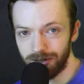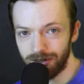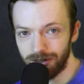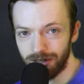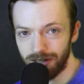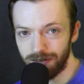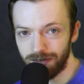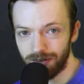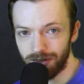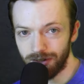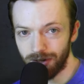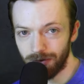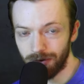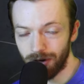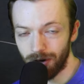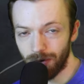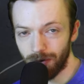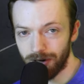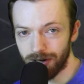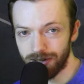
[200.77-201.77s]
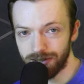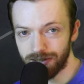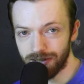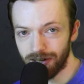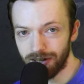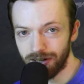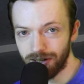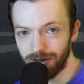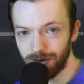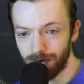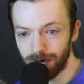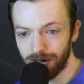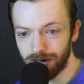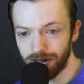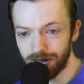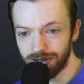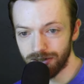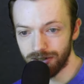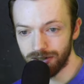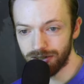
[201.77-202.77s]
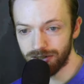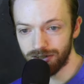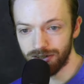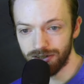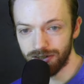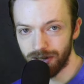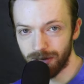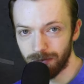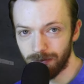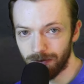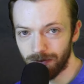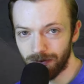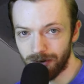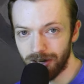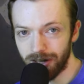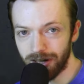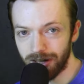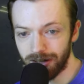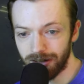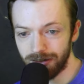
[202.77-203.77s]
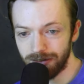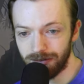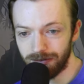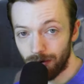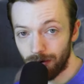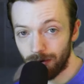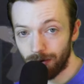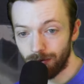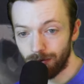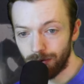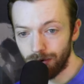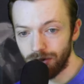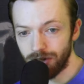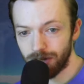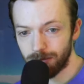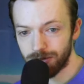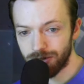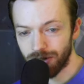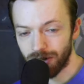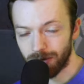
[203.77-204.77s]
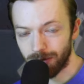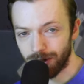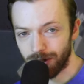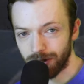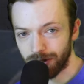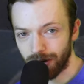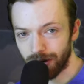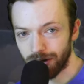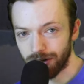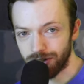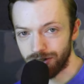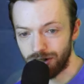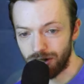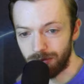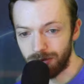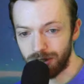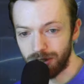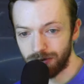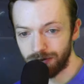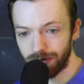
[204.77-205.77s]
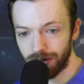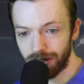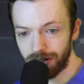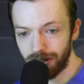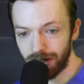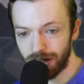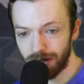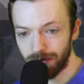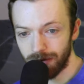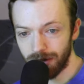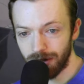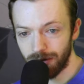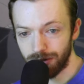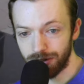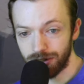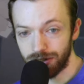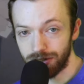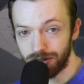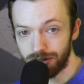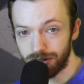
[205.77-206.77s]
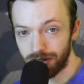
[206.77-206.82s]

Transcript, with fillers: even though no one has said any words, it is just them fighting really I'm just talking about the Kakashi Obito fight in the anime, which is